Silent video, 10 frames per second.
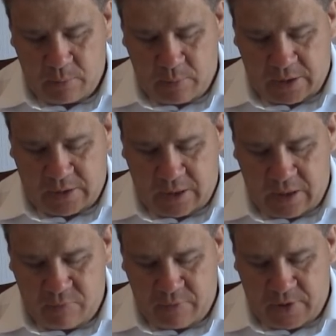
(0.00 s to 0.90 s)

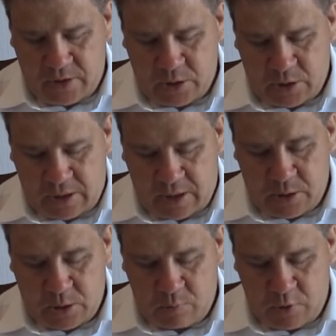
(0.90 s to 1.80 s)
Bakhtar revenges
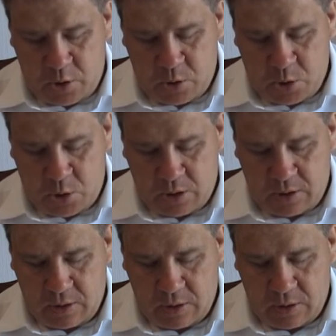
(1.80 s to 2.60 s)
against the murderers